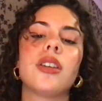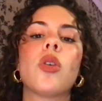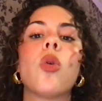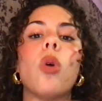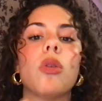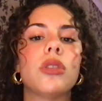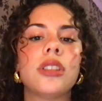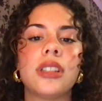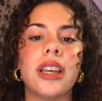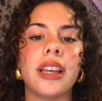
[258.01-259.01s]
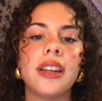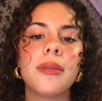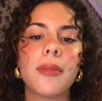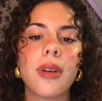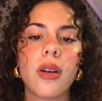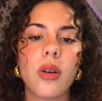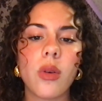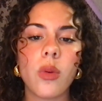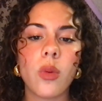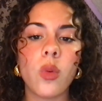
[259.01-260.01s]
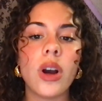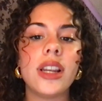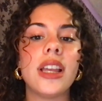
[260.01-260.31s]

quote, said, "What an